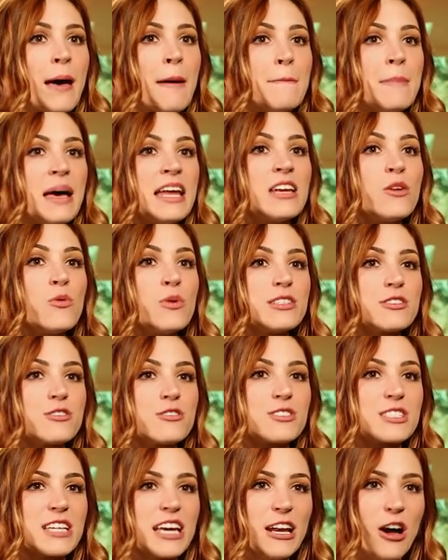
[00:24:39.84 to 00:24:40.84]
Many
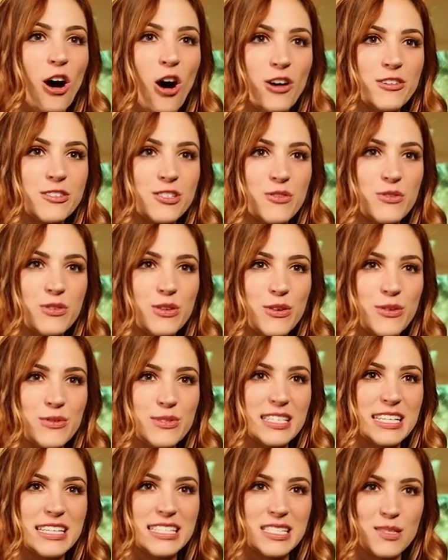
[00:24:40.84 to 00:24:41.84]
wizards can also
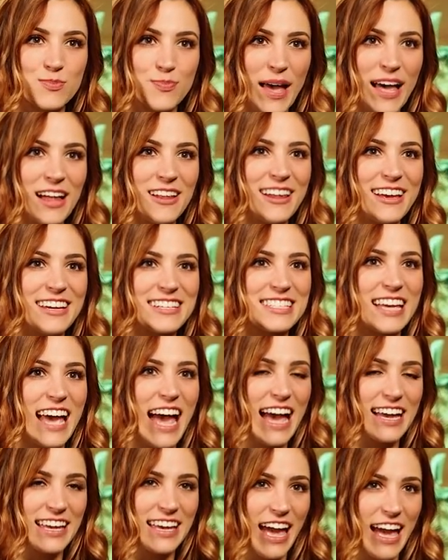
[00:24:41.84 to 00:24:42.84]
use spell
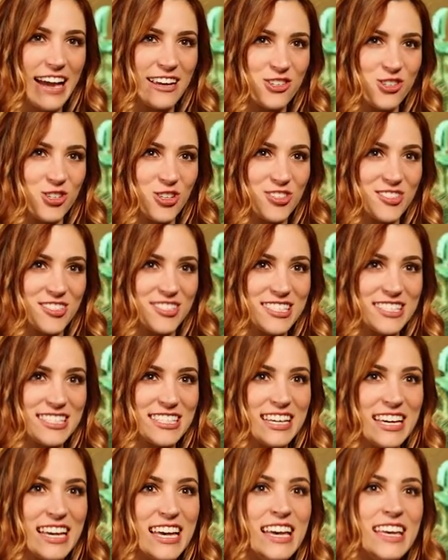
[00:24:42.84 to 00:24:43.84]
attack actions.
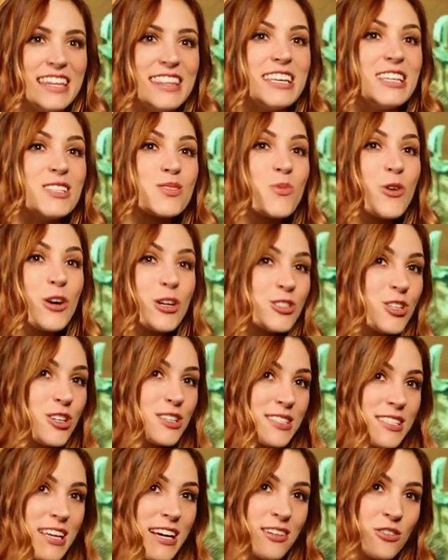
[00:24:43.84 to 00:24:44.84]
These work
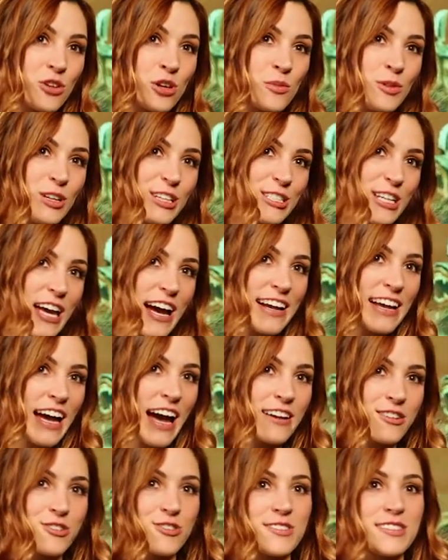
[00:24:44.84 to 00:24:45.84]
just like normal attack
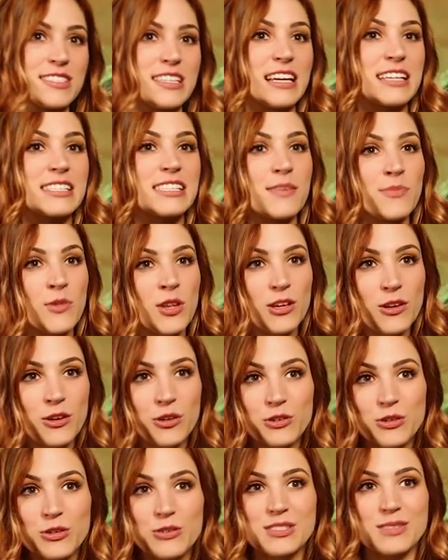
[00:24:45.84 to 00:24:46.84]
actions, except that you
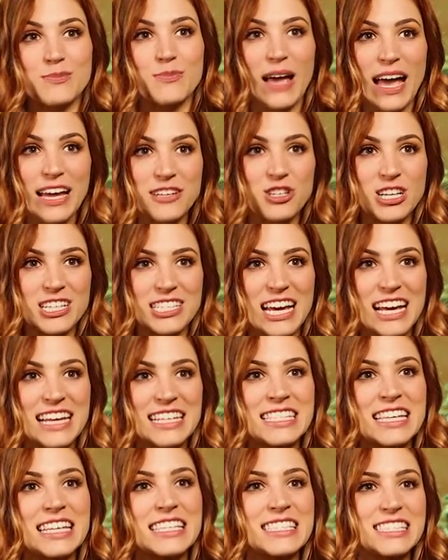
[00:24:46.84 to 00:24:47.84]
use magic
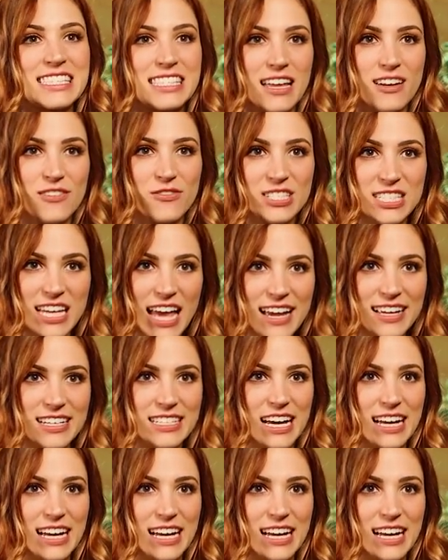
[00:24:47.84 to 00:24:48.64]
dice instead of attack